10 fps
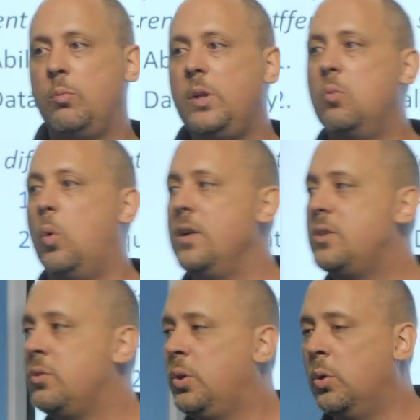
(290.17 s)
We really
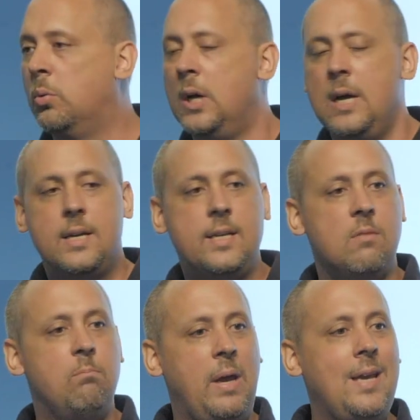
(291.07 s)
want to do
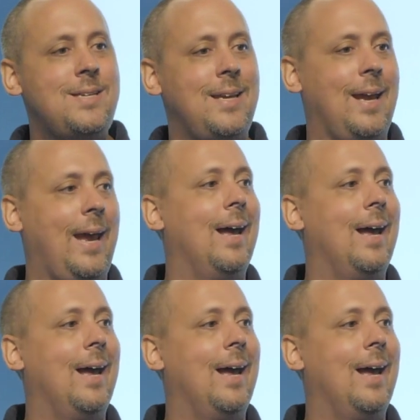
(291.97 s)
these amazing